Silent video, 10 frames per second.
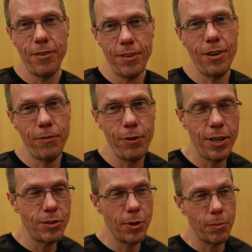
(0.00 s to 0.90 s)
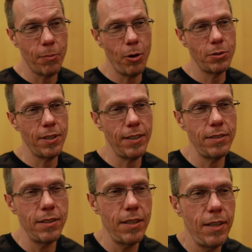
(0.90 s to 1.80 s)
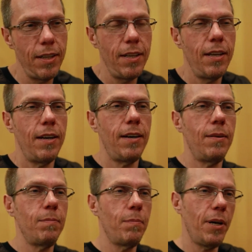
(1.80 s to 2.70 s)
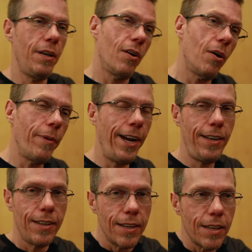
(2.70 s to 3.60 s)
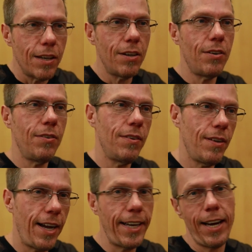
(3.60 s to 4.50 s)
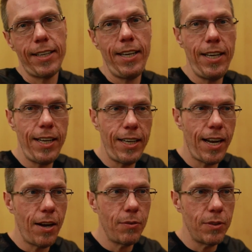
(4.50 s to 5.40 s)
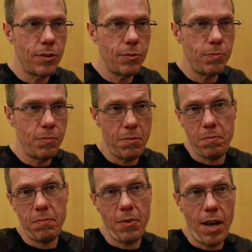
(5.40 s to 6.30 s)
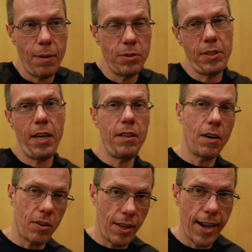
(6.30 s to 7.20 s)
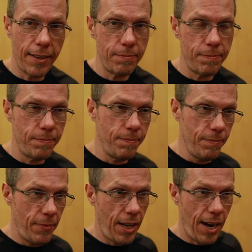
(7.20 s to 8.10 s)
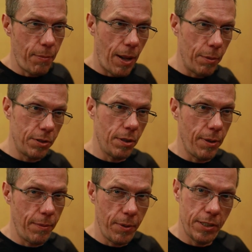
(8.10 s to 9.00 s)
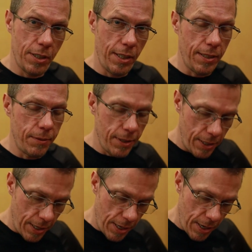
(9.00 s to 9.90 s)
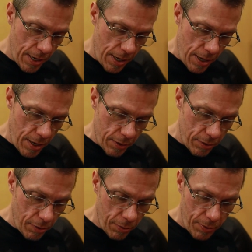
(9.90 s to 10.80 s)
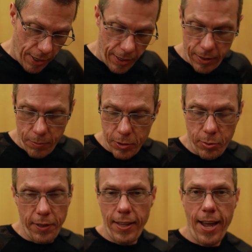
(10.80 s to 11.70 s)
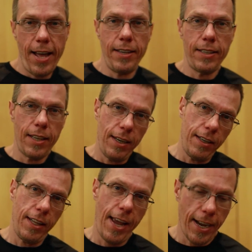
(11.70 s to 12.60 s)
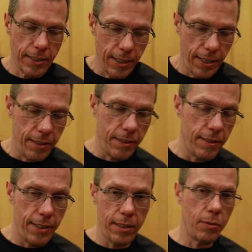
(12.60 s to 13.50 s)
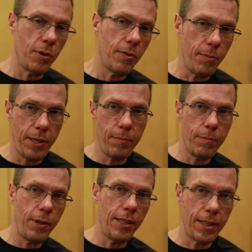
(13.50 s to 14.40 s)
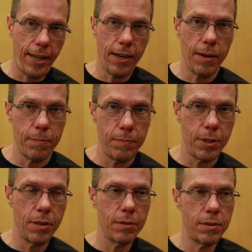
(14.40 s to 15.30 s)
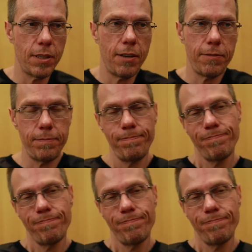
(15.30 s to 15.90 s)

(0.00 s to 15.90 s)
you know, a few nights a week, but most nights. But in her mind, you know, I got a key and I'm staying there a lot, and I probably should have been pitching in. So in between that and getting in the accident and dealing with me being laid up, you know, and stuff,